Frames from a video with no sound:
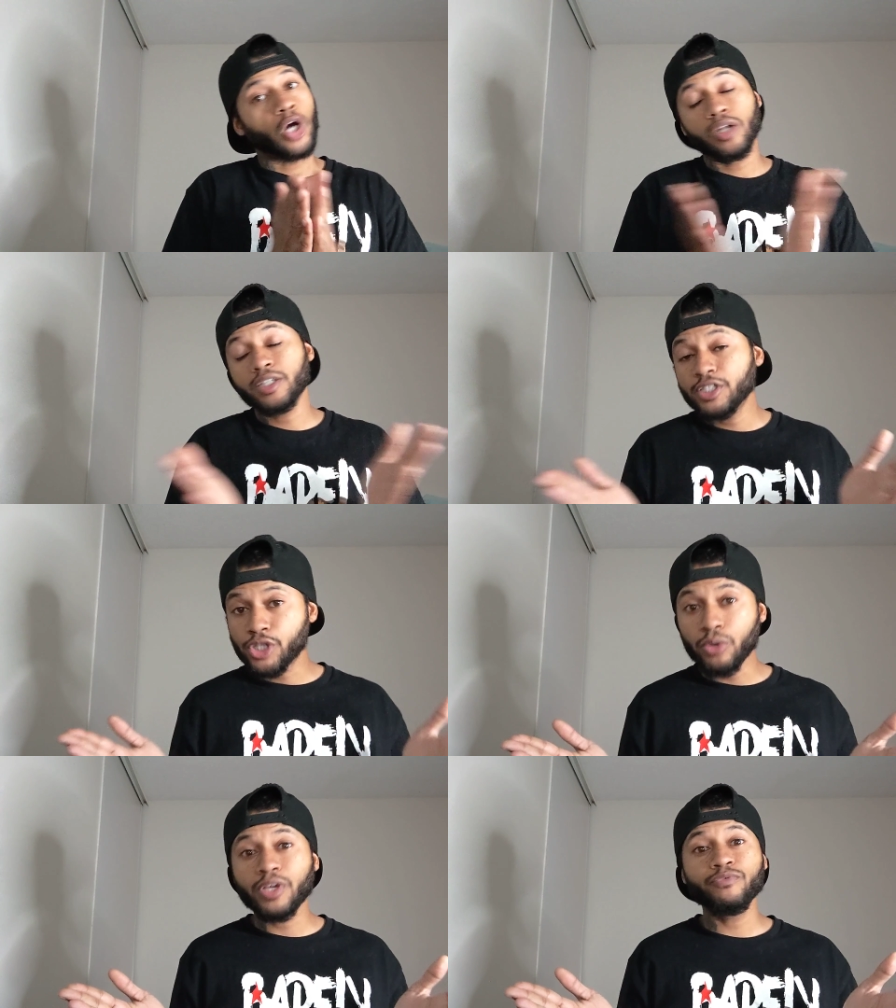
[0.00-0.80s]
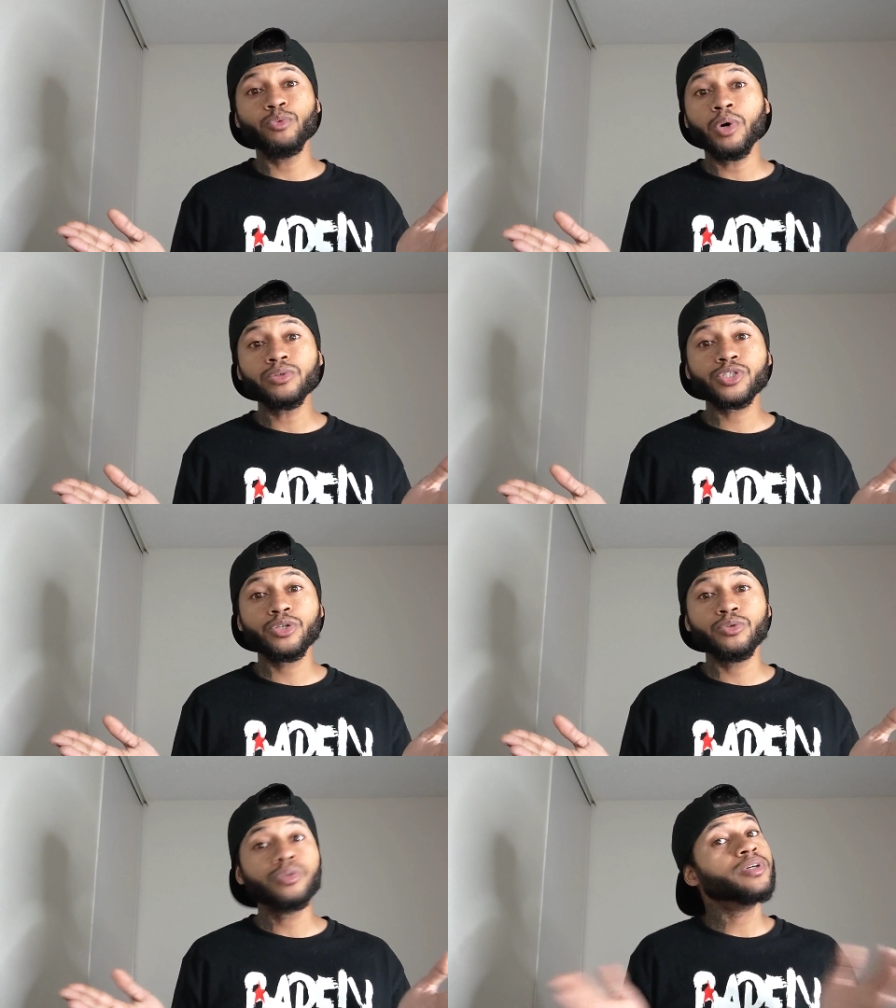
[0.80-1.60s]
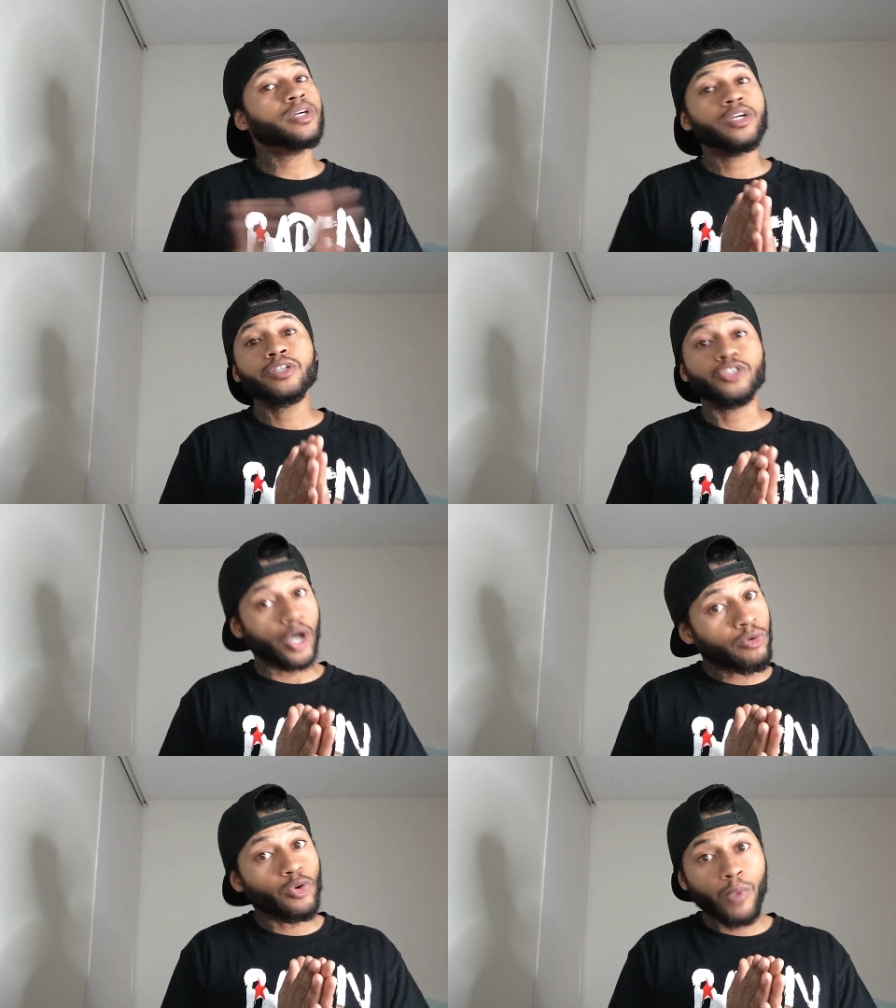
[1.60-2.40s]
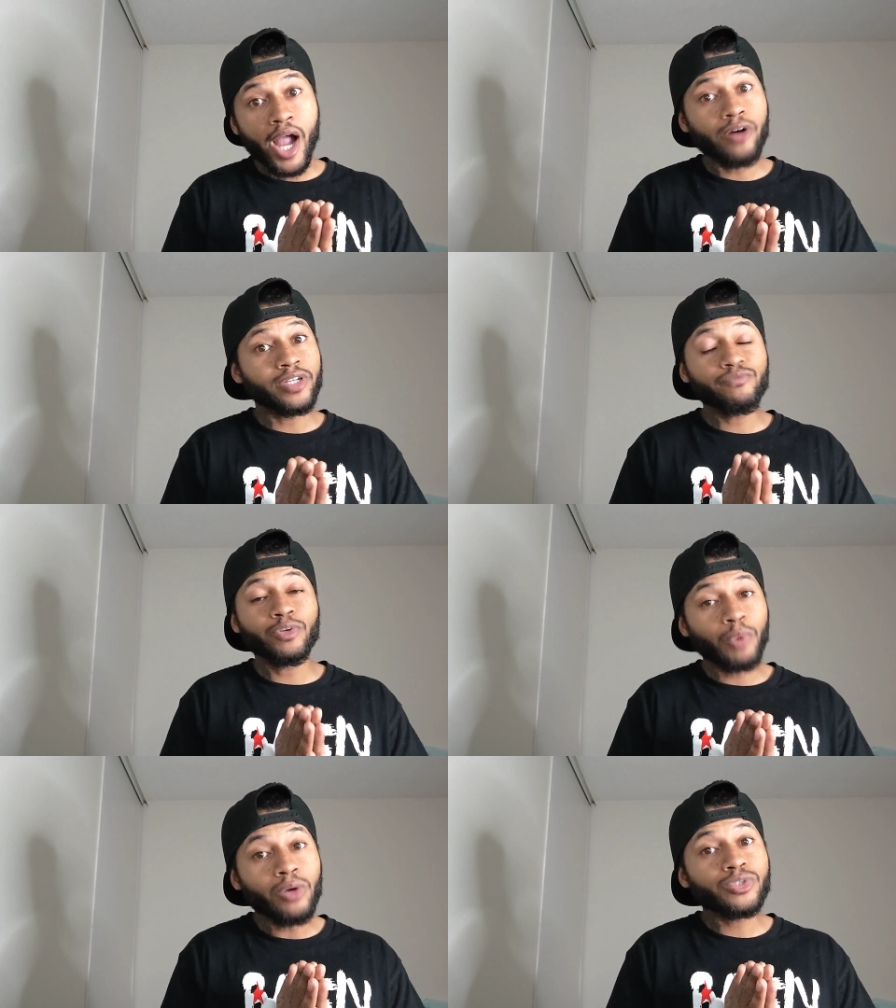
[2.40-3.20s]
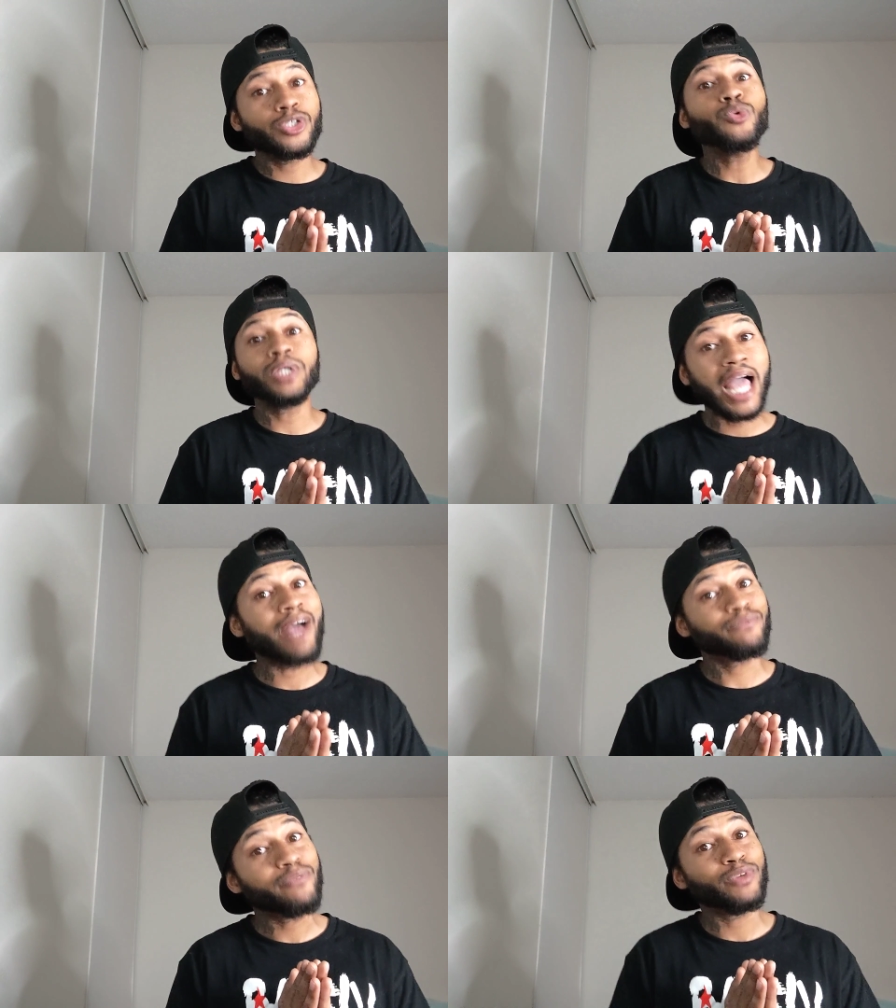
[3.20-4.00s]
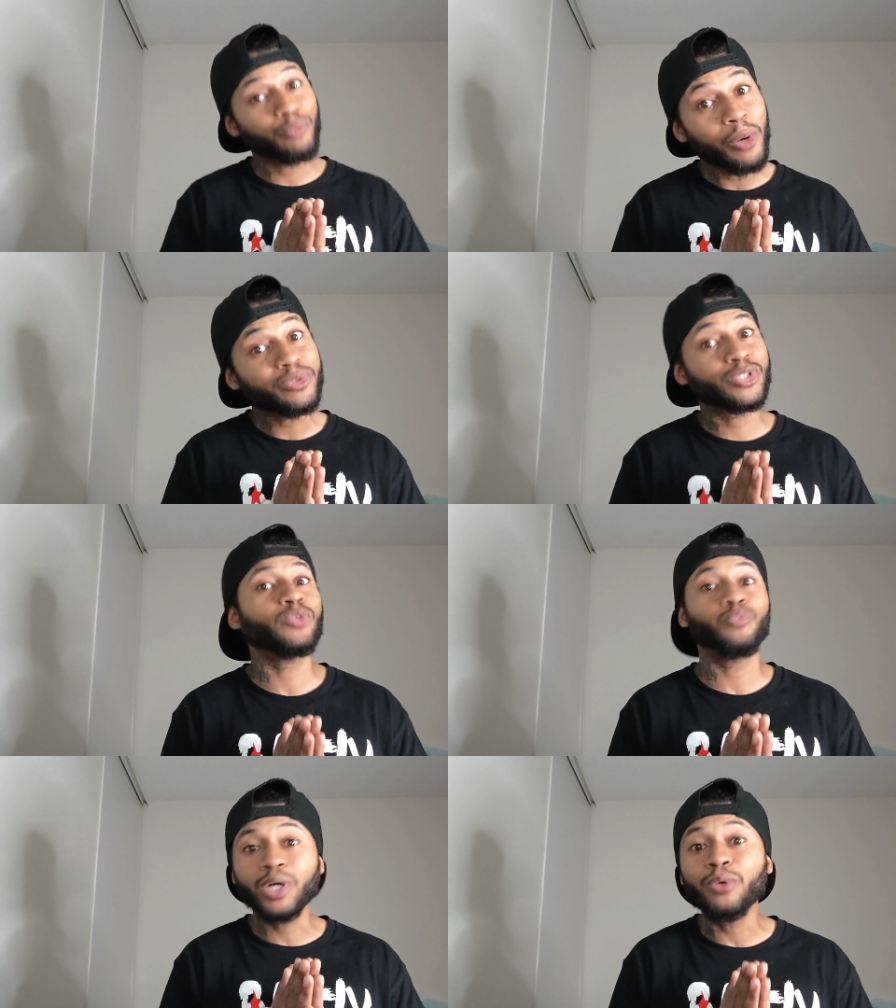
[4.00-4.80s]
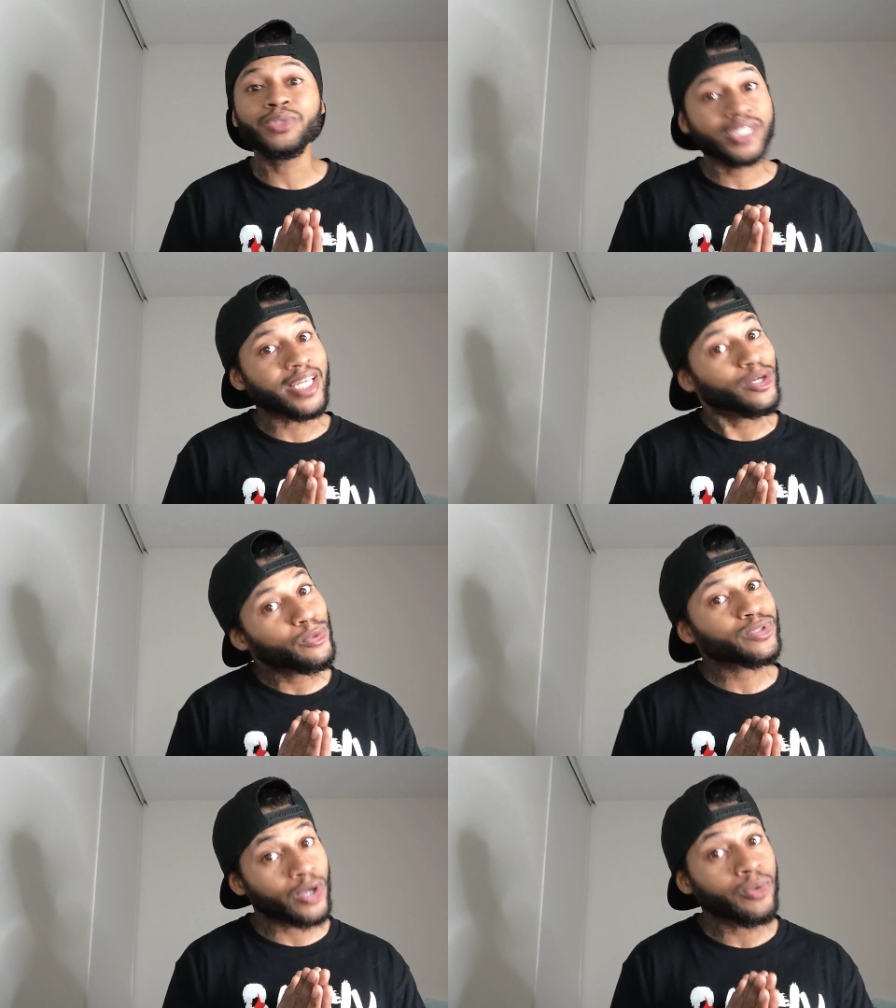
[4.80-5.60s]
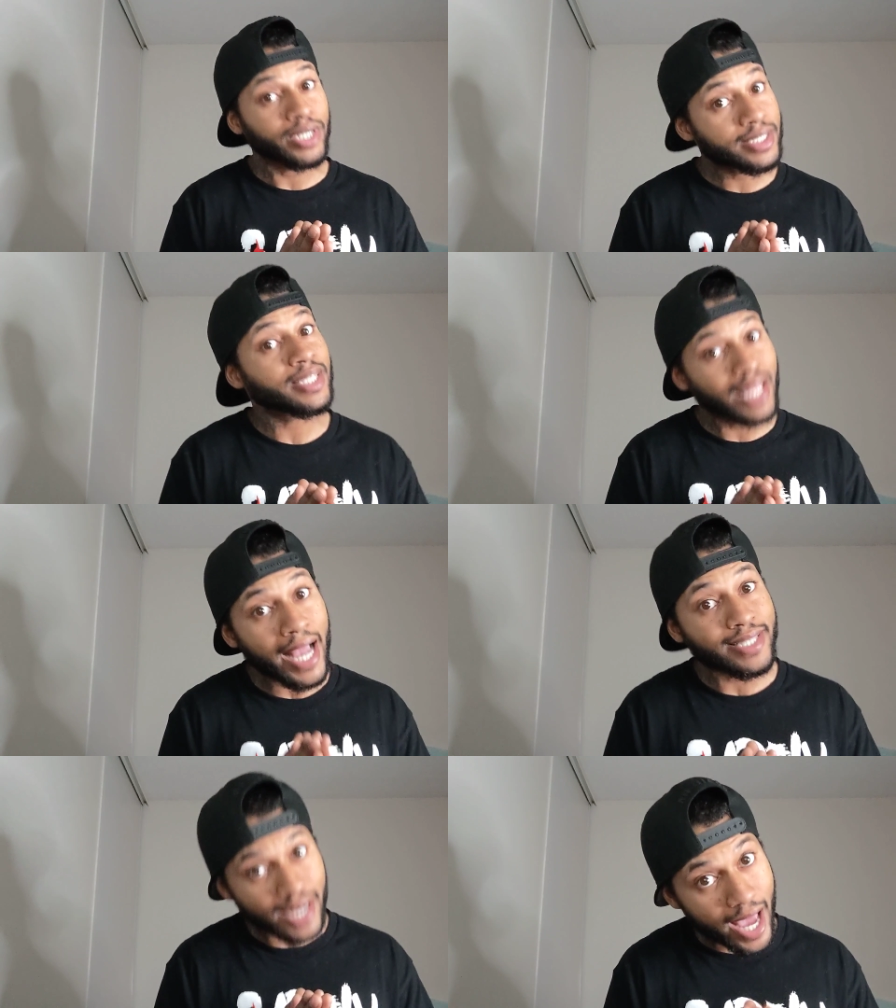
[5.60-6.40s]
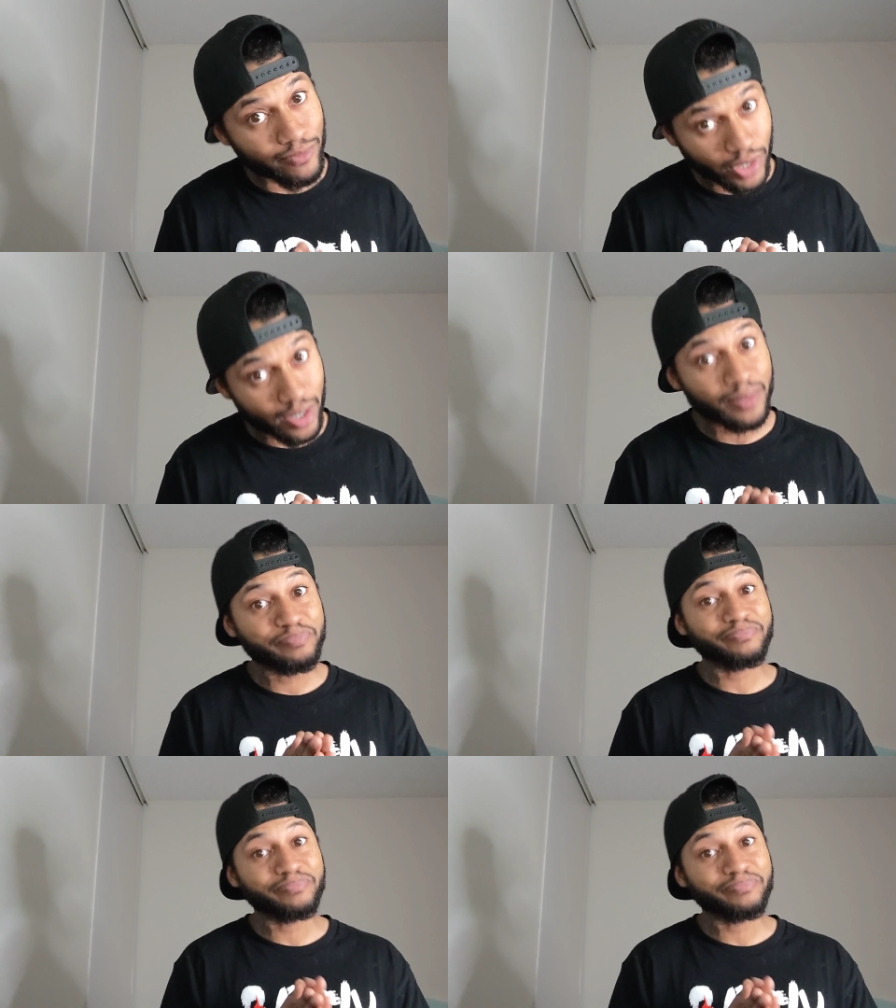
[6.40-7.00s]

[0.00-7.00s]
Call it a joke if you want to. Joke around if you want to. Laugh if you want to. We're going to see who's going to get the last laugh, y'all.